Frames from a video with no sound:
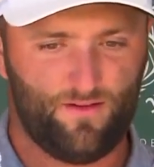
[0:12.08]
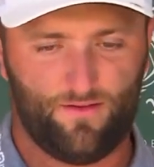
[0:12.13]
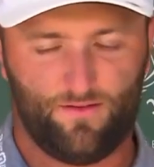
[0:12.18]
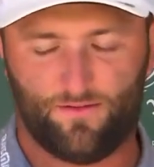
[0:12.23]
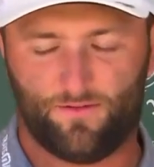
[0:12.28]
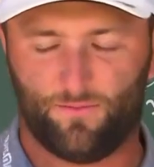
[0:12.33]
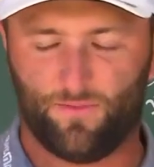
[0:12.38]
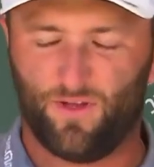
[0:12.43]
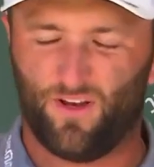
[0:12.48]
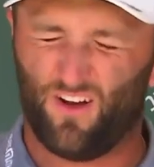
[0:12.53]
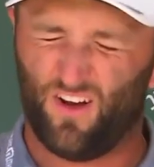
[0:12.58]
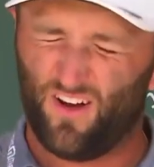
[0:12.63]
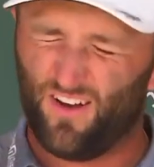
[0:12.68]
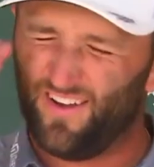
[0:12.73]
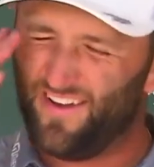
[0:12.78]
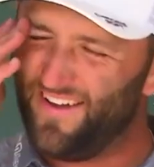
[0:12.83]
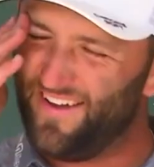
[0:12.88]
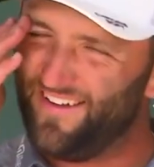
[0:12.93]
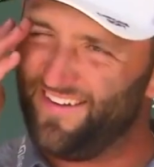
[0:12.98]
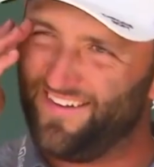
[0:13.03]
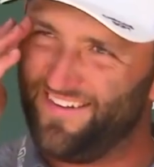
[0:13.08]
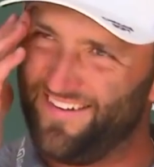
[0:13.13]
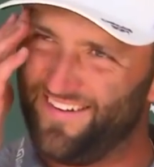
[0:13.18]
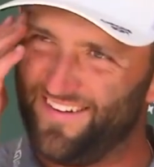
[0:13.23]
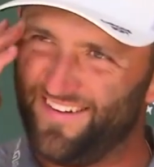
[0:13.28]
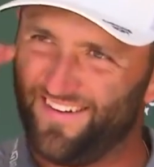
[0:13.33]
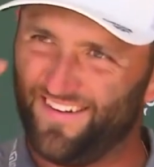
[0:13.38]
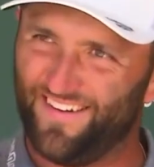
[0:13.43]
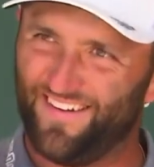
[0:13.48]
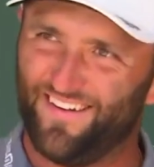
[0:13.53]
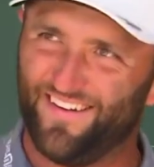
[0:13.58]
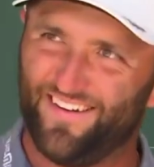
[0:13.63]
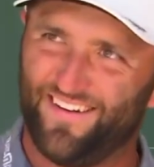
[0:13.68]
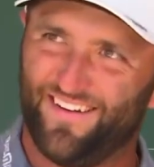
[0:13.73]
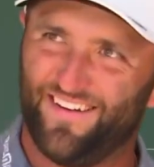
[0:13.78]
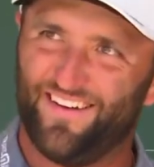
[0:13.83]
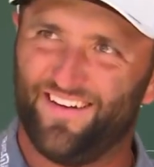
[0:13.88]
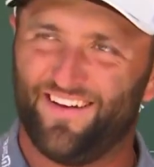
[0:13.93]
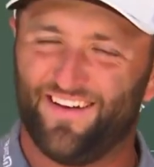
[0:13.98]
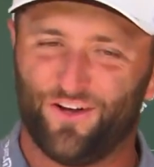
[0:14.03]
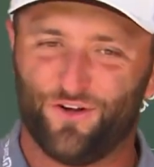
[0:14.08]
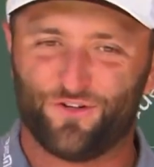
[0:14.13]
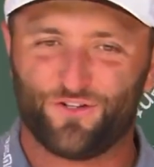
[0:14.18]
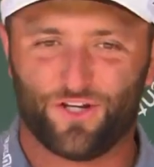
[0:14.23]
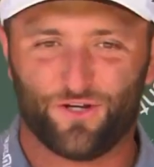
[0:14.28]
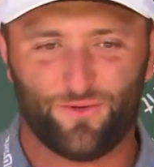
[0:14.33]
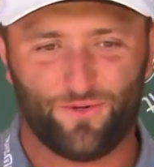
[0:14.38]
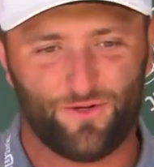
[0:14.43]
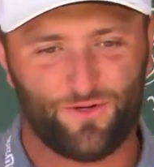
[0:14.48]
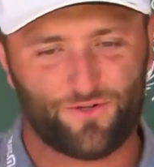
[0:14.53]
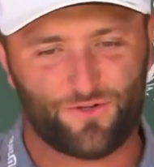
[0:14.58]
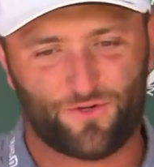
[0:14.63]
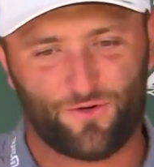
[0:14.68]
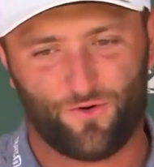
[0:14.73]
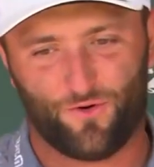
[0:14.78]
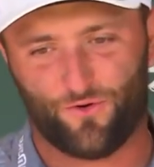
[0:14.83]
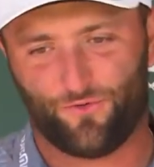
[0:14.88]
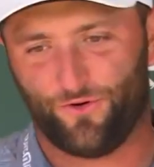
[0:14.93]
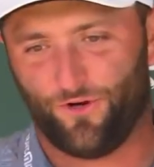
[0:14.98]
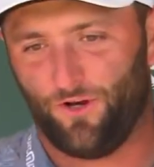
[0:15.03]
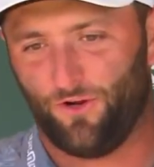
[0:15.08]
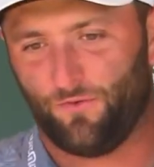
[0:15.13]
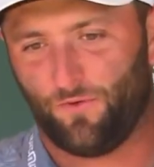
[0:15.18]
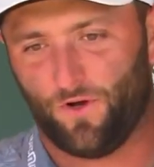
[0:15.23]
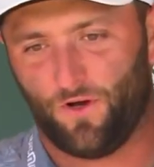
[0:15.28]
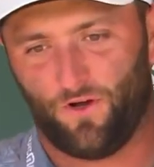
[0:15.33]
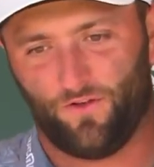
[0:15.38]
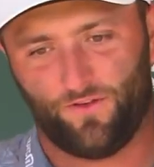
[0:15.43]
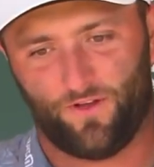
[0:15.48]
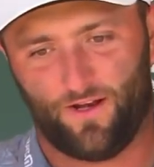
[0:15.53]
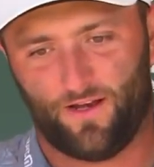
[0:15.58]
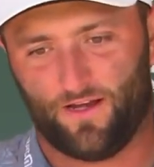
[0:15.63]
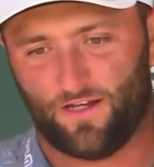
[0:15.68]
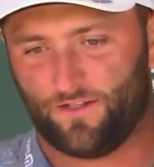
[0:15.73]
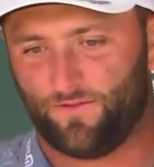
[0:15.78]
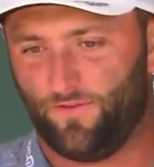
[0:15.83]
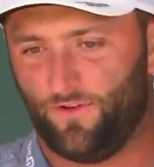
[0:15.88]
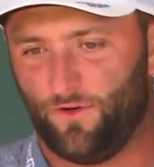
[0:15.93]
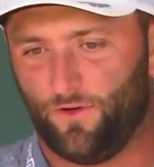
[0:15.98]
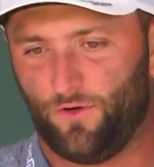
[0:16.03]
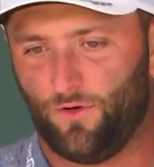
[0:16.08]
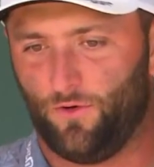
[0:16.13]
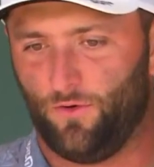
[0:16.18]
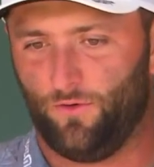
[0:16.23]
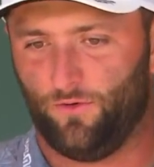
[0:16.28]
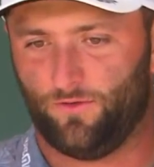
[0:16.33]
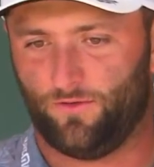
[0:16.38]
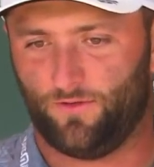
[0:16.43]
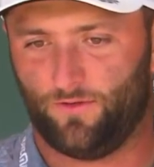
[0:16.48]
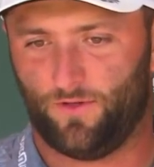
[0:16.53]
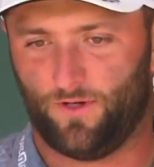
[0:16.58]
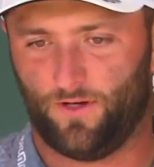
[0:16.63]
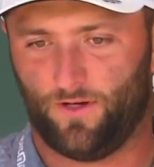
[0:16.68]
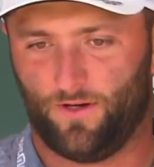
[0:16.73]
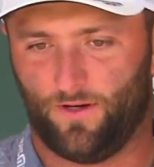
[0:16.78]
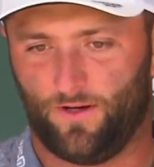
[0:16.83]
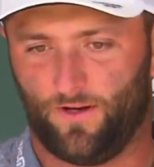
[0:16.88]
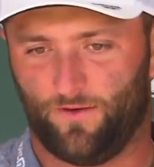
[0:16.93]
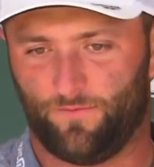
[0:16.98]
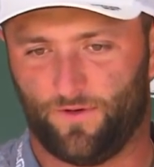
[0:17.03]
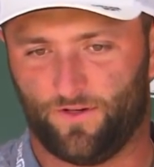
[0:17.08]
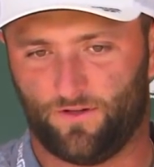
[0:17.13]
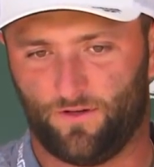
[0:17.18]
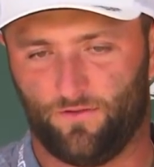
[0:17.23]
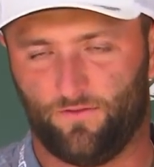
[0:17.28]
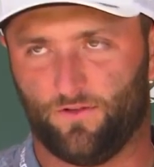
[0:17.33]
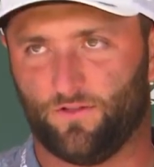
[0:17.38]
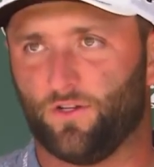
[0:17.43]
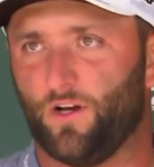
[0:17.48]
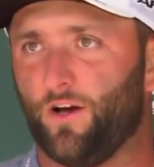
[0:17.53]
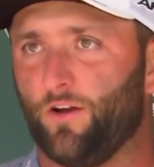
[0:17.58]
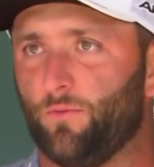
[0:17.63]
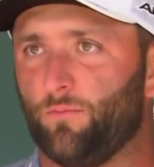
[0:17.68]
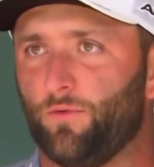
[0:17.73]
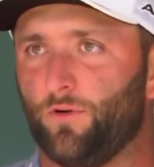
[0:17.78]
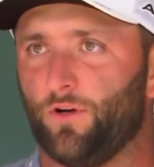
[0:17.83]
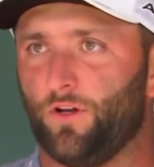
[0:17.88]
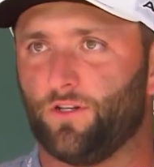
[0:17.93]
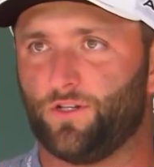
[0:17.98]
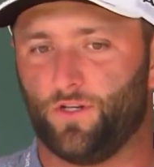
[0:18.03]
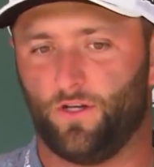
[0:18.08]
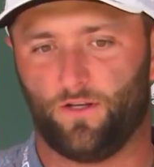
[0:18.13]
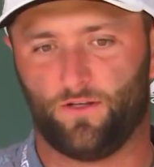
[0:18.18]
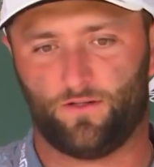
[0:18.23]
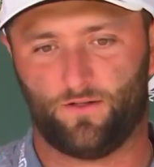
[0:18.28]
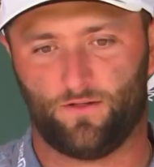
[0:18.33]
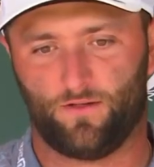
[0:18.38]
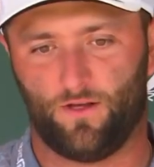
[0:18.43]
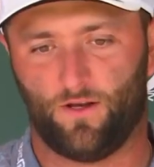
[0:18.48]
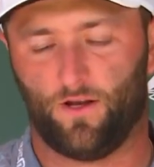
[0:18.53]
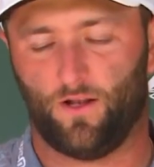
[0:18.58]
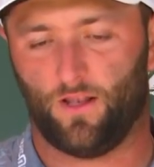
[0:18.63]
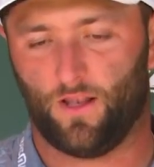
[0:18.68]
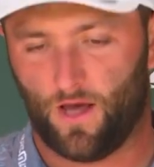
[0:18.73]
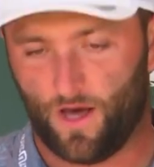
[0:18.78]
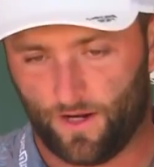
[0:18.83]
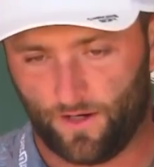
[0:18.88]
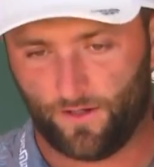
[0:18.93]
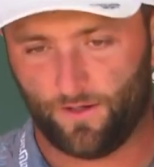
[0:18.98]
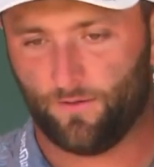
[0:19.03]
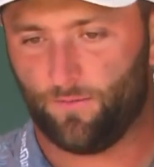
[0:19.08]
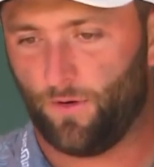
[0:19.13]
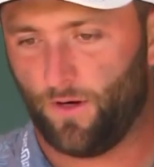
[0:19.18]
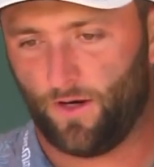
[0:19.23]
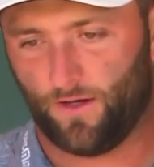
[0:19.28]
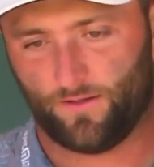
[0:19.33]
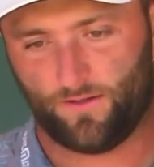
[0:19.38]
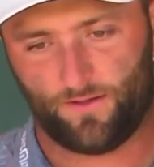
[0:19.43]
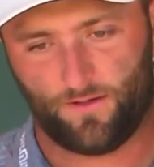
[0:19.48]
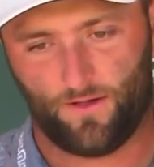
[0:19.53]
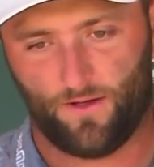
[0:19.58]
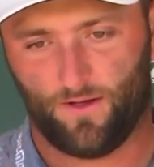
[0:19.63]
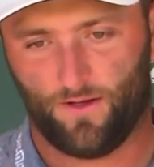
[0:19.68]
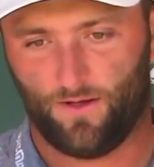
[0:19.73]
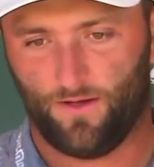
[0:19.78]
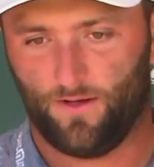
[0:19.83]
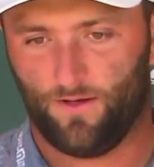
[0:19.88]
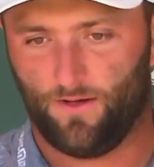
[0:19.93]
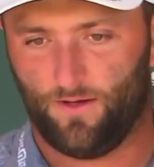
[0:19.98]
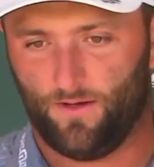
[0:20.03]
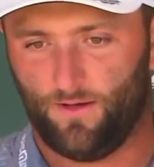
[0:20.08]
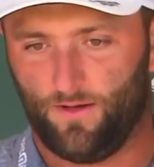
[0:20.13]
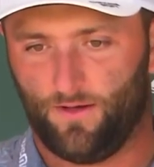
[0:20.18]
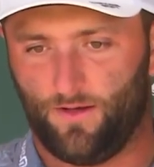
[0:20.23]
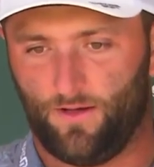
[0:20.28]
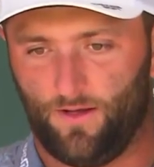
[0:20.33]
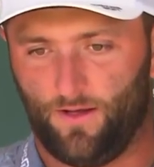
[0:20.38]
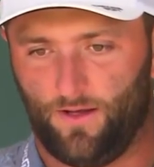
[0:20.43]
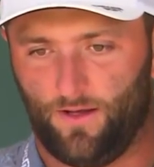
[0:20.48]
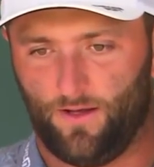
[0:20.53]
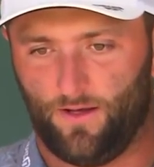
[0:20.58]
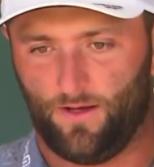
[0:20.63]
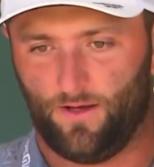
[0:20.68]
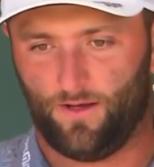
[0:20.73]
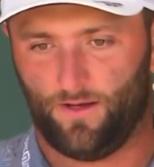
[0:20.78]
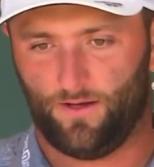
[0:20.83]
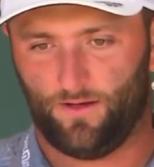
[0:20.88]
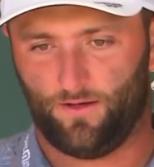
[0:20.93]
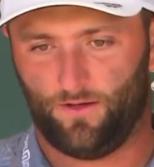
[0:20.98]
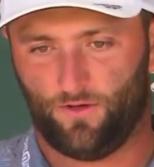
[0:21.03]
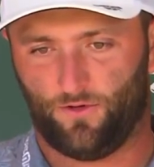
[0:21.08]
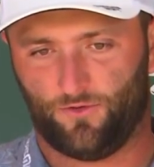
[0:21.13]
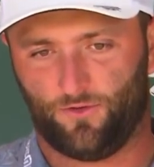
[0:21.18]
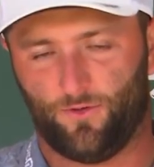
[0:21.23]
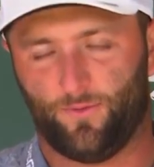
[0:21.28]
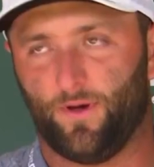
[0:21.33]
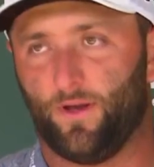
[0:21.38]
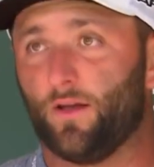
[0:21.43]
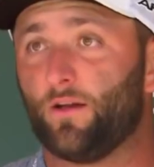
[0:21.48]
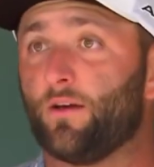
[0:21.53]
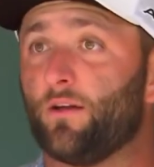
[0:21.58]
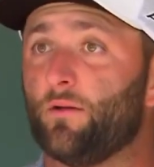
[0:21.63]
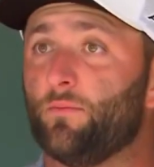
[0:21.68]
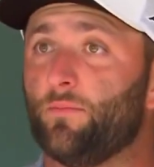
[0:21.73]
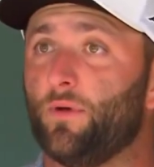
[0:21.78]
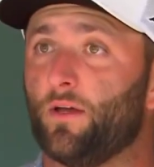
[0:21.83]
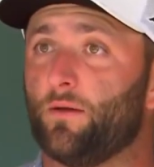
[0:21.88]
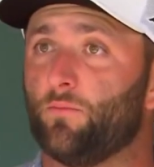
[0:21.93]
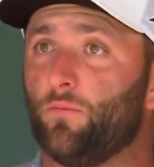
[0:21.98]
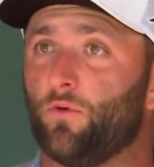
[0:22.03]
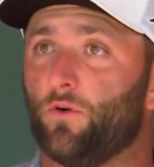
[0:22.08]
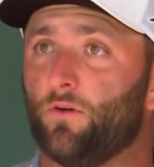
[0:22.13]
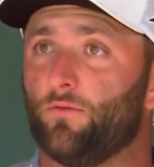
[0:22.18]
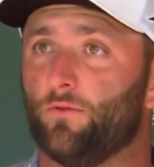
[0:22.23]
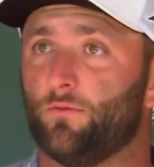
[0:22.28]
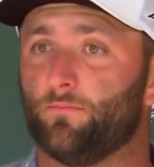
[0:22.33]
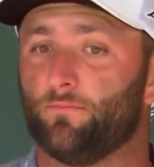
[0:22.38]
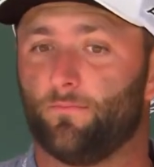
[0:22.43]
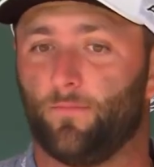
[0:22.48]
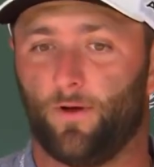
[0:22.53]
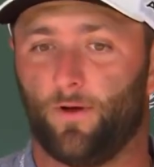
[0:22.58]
it's a bit odd. I was able to score really well in the last few holes. Gave myself a ton of birdie chances, hit a lot of good putts. And, you know, too bad I couldn't make more of them,